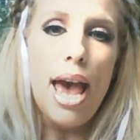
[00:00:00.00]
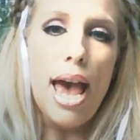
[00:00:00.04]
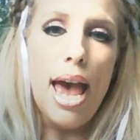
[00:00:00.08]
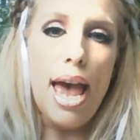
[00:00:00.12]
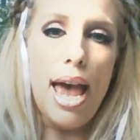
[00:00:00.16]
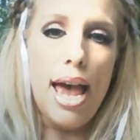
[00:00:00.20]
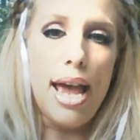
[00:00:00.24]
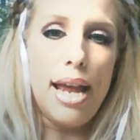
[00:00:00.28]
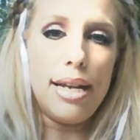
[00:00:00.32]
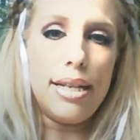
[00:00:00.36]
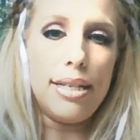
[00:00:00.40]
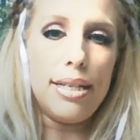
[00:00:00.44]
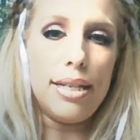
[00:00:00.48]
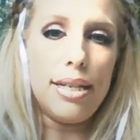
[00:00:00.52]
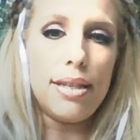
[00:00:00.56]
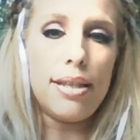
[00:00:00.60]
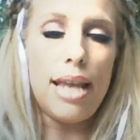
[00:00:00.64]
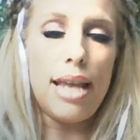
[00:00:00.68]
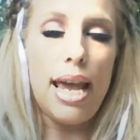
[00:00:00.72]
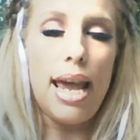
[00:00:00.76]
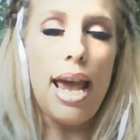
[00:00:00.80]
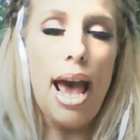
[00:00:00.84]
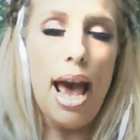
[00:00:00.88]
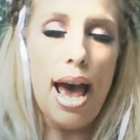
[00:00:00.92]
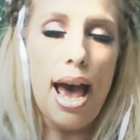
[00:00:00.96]
And
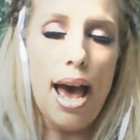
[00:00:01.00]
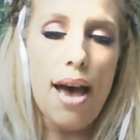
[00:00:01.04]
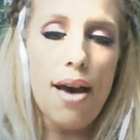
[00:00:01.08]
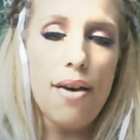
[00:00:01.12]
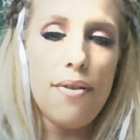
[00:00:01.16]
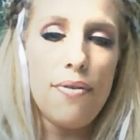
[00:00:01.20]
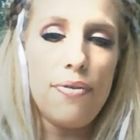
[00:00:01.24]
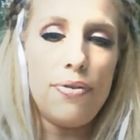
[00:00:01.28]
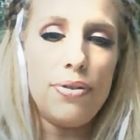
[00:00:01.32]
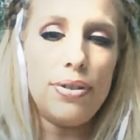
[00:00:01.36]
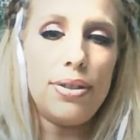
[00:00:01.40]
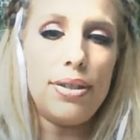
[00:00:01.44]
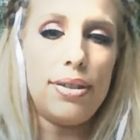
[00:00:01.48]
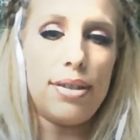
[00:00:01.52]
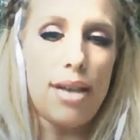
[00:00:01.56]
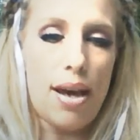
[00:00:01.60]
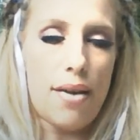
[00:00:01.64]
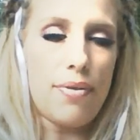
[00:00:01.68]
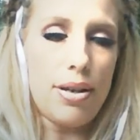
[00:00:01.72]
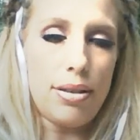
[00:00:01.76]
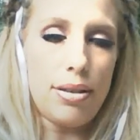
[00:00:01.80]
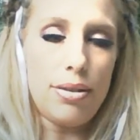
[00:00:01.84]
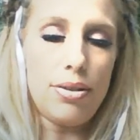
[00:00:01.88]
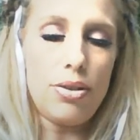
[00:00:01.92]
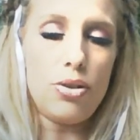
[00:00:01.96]
they have
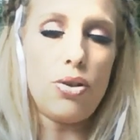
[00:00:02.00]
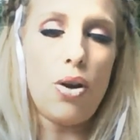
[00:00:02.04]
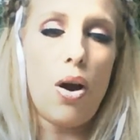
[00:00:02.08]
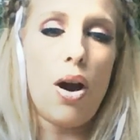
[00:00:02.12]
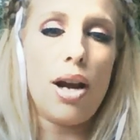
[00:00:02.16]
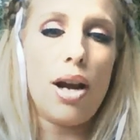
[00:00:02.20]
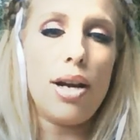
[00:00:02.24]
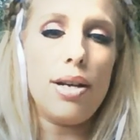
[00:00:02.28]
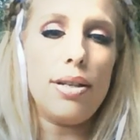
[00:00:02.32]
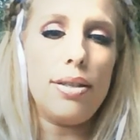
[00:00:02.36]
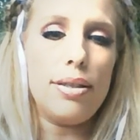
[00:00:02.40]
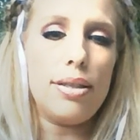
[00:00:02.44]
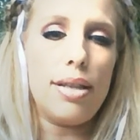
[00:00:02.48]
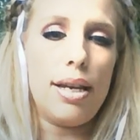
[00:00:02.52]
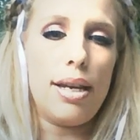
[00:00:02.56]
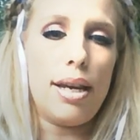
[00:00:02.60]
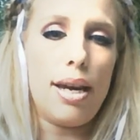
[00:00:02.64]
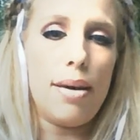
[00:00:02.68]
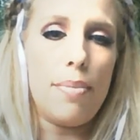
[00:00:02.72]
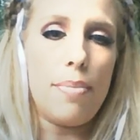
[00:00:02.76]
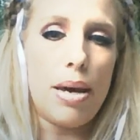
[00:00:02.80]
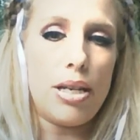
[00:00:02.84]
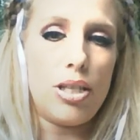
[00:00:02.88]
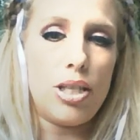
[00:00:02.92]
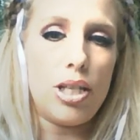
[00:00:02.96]
7 stars, like
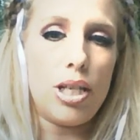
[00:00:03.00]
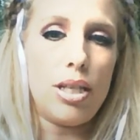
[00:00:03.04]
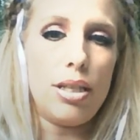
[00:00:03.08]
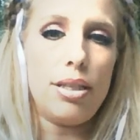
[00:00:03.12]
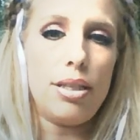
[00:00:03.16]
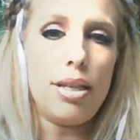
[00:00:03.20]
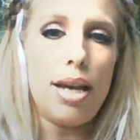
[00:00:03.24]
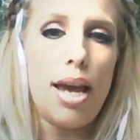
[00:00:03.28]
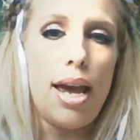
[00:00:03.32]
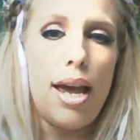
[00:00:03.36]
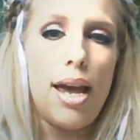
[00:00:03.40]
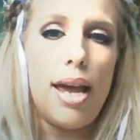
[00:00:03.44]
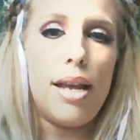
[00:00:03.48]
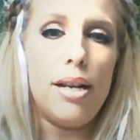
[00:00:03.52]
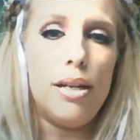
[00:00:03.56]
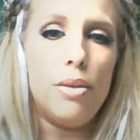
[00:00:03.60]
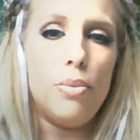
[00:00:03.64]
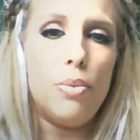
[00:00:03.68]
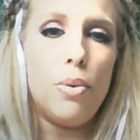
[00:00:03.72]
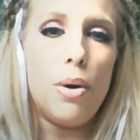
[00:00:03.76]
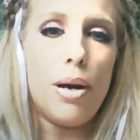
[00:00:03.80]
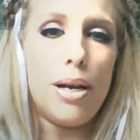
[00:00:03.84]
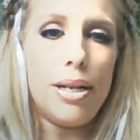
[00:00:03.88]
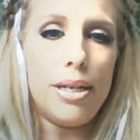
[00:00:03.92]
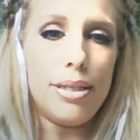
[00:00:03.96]
I mentioned,
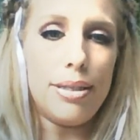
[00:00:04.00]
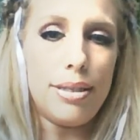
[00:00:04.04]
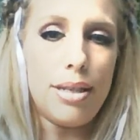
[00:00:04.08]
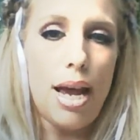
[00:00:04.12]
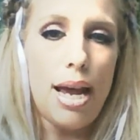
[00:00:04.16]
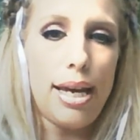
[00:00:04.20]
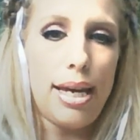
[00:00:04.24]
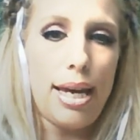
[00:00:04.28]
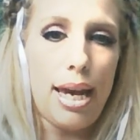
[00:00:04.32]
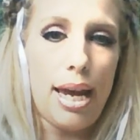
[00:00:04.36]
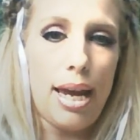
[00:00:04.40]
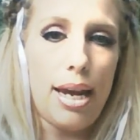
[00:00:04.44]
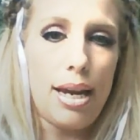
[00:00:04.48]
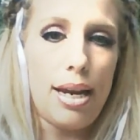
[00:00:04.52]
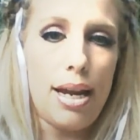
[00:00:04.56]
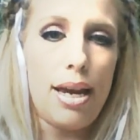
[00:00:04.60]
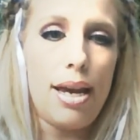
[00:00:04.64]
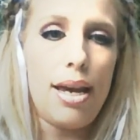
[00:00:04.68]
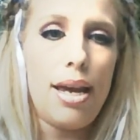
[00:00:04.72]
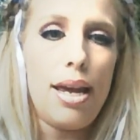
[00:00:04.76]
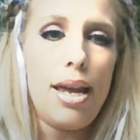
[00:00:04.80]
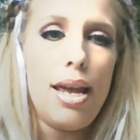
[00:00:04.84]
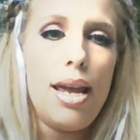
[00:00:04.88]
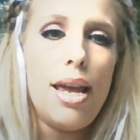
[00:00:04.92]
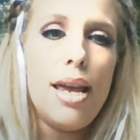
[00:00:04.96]
and one is
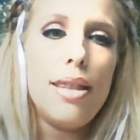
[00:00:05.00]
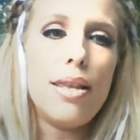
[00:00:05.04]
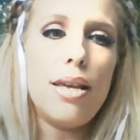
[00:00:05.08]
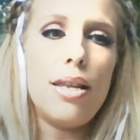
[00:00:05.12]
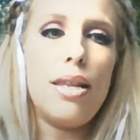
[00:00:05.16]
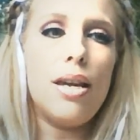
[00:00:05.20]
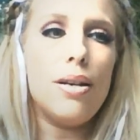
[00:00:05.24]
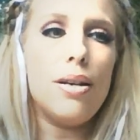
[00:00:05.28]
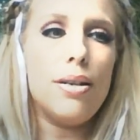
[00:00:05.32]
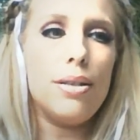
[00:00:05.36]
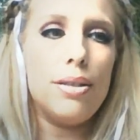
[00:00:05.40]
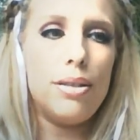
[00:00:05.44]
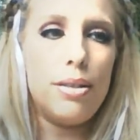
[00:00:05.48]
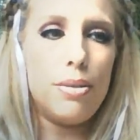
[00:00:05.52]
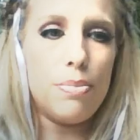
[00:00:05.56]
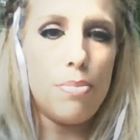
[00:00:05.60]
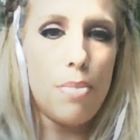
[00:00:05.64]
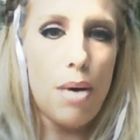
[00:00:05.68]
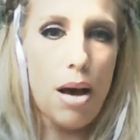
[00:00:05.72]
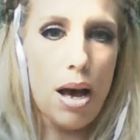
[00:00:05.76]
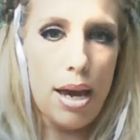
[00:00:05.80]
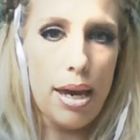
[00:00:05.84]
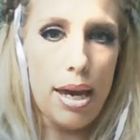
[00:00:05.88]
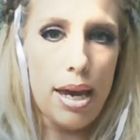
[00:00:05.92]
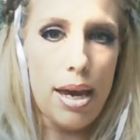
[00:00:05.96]
Taygeta, then there's
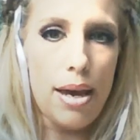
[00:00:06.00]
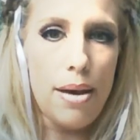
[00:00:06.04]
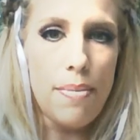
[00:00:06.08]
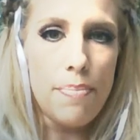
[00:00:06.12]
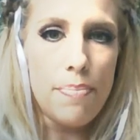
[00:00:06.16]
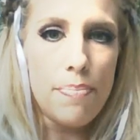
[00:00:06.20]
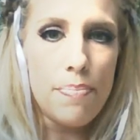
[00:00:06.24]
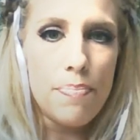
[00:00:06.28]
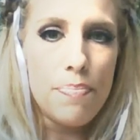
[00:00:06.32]
Maya,